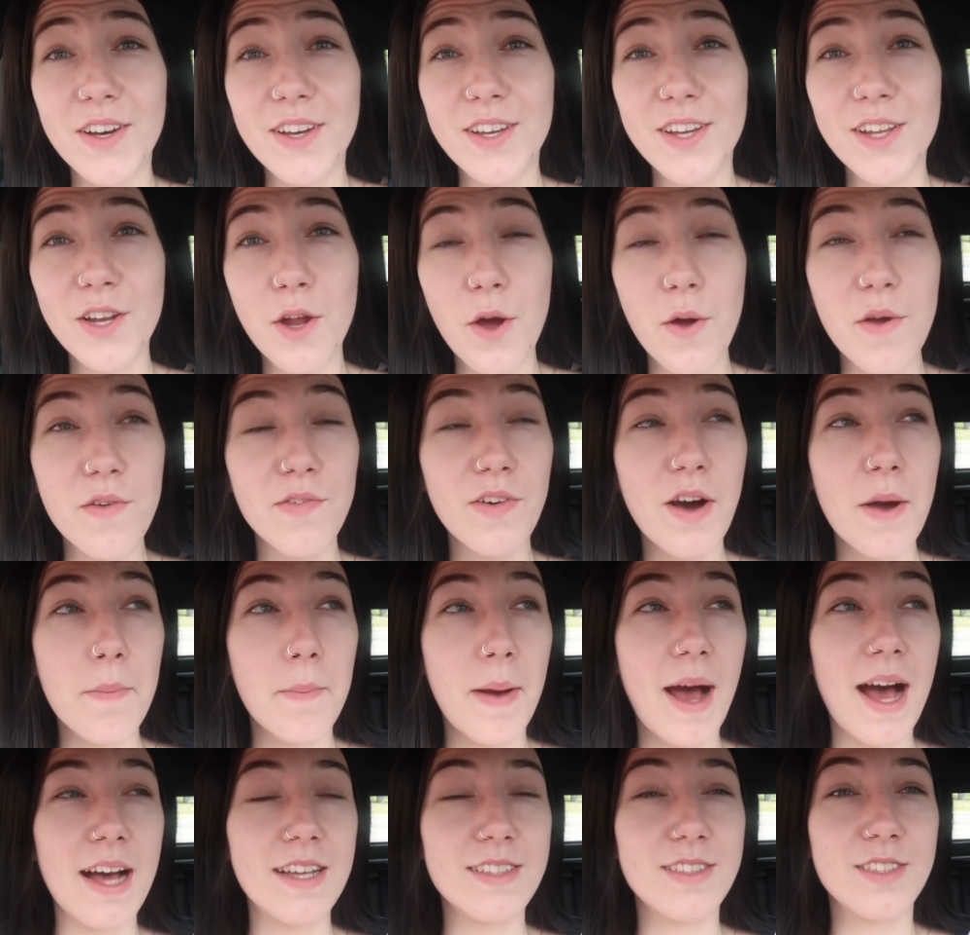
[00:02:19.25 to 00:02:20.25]
You know, if I
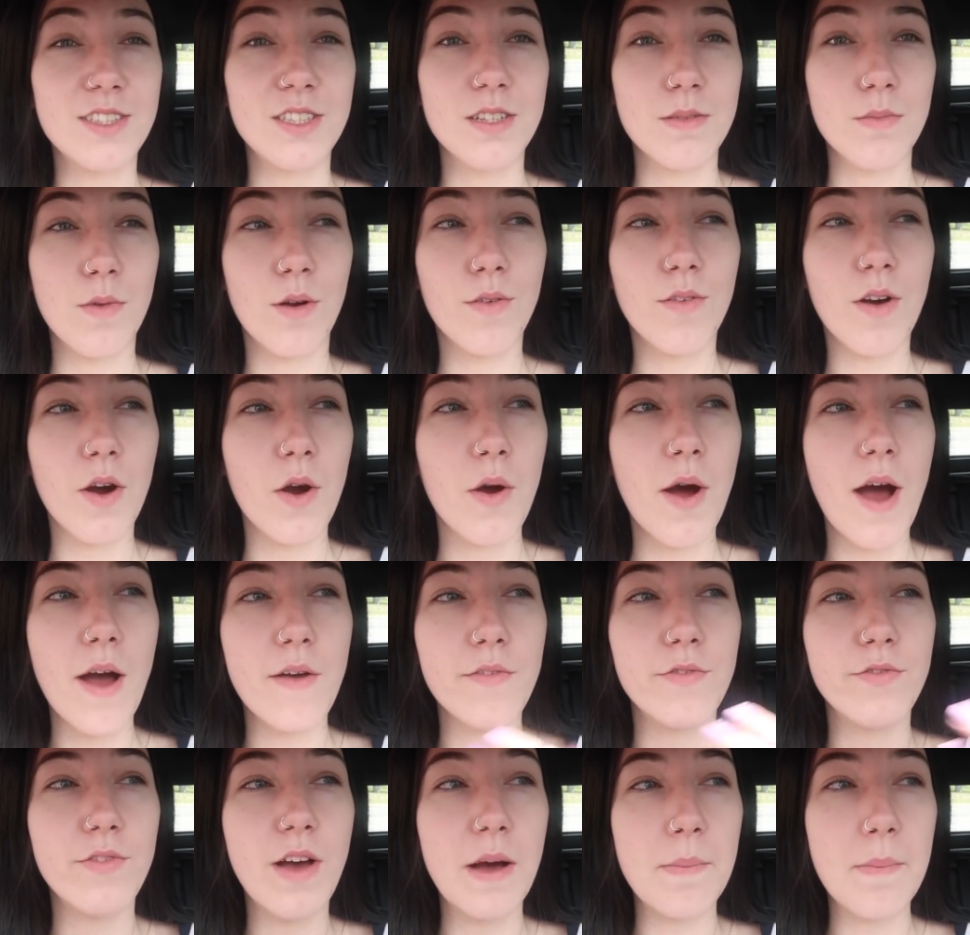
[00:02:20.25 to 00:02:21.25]
pass tomorrow,
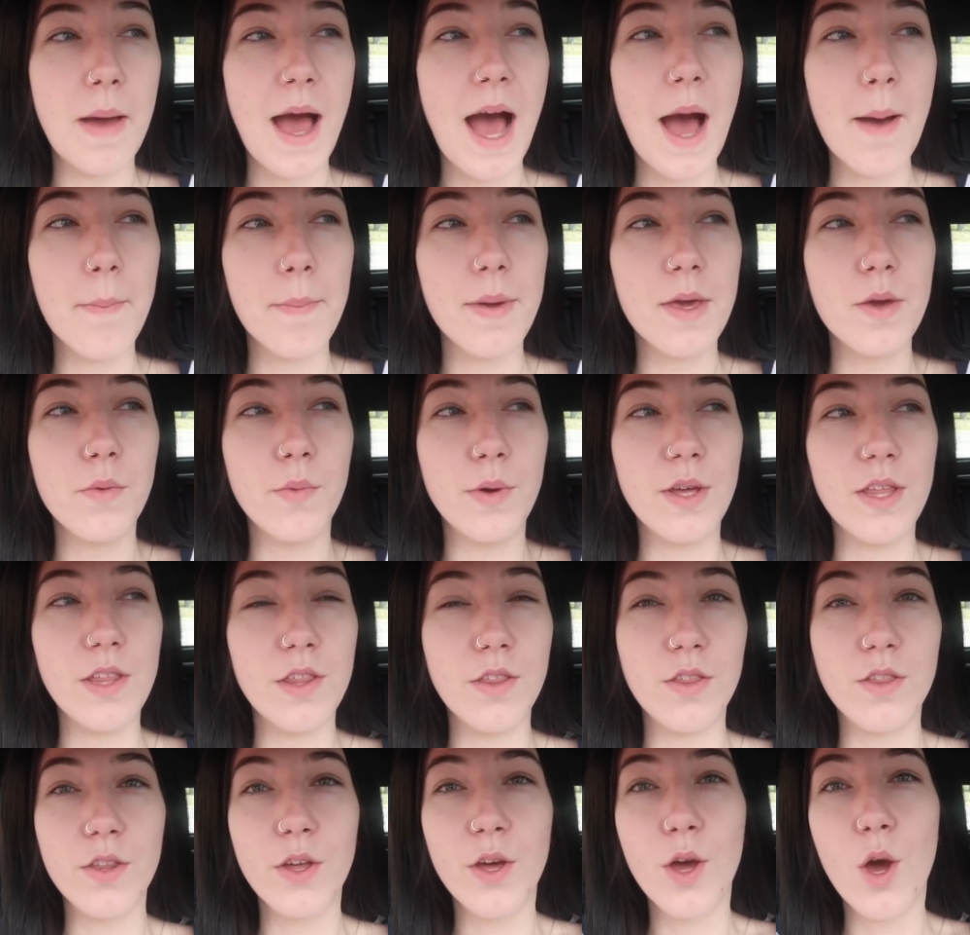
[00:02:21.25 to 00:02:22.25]
I'm happy
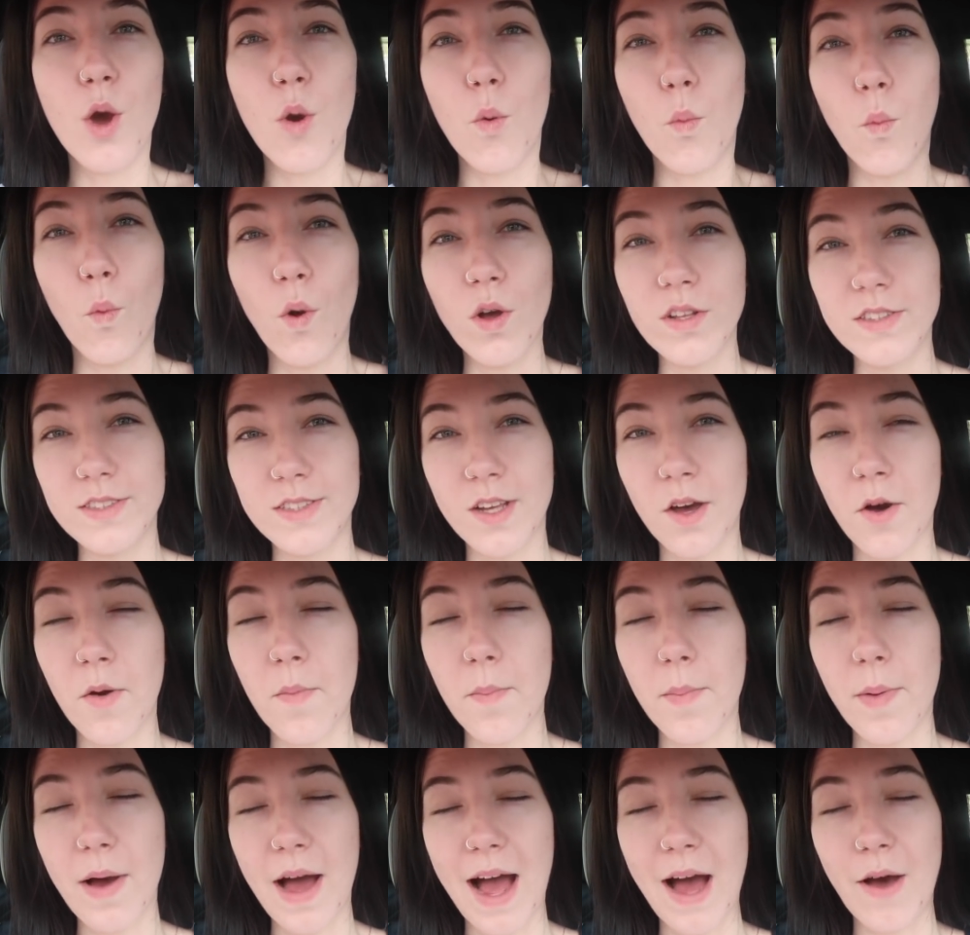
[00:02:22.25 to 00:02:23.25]
with what's
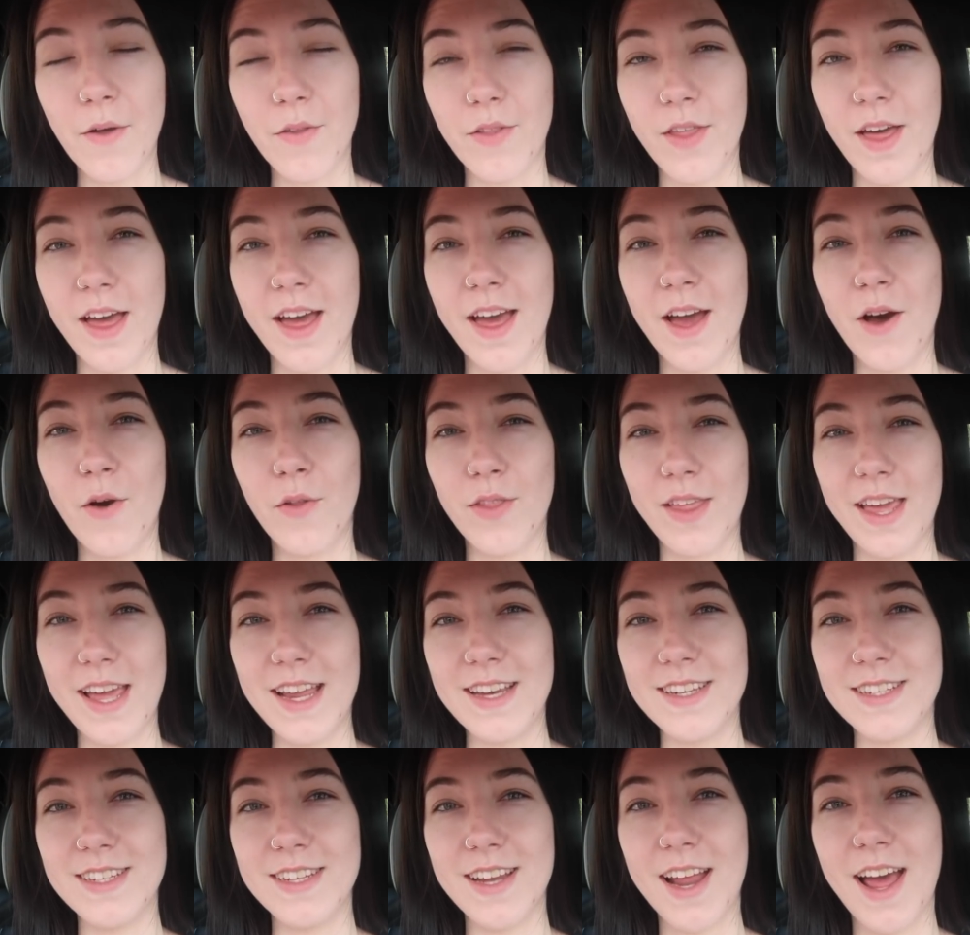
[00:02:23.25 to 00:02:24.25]
up out there on the
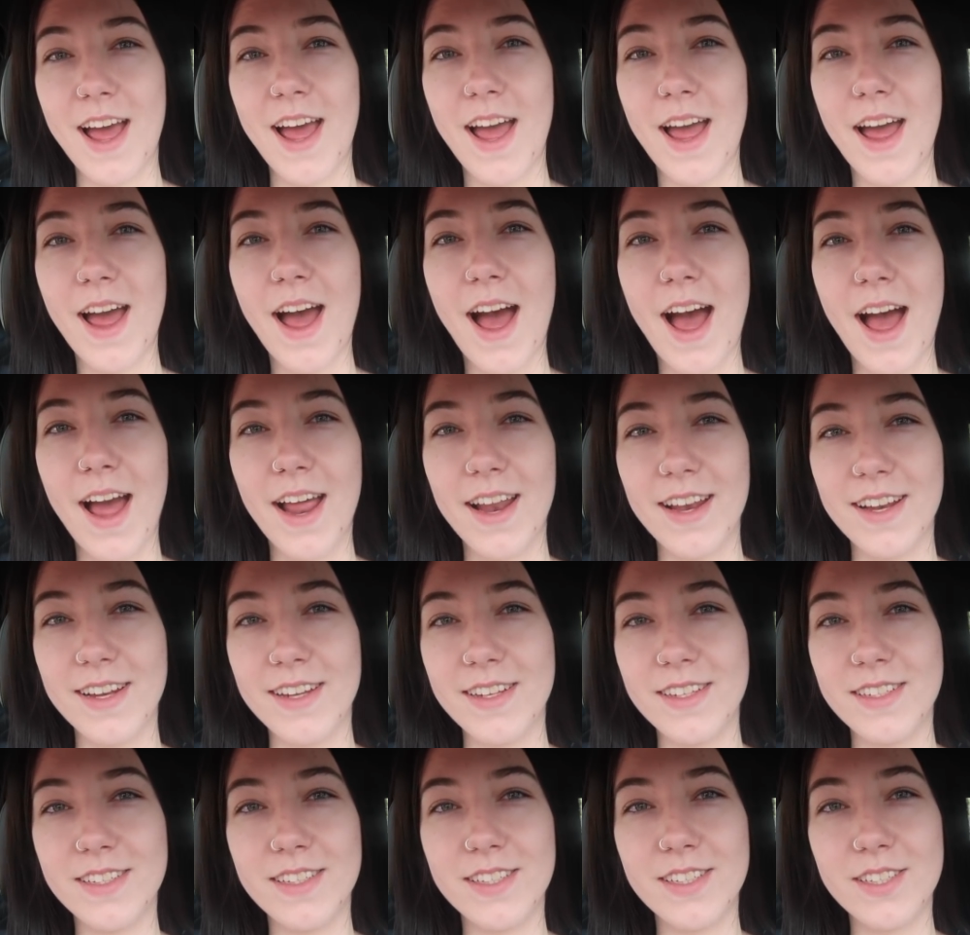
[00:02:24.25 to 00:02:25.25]
internet.
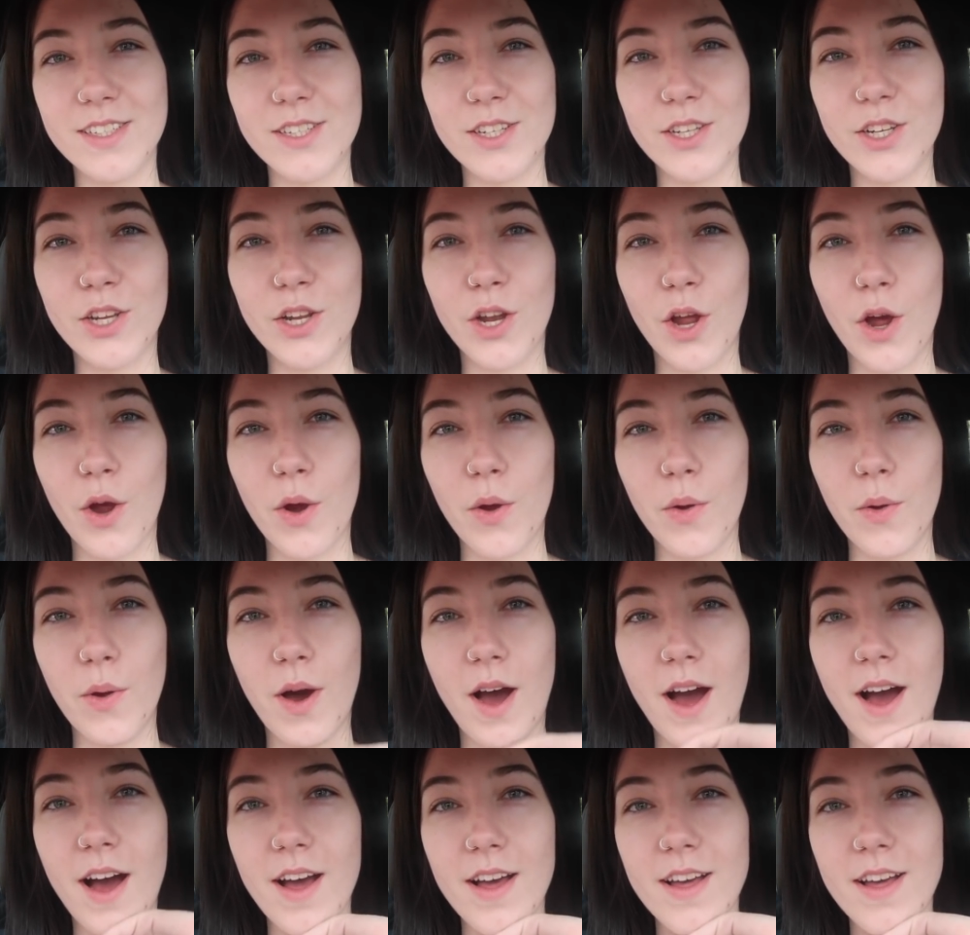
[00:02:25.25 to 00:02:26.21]
And, you know,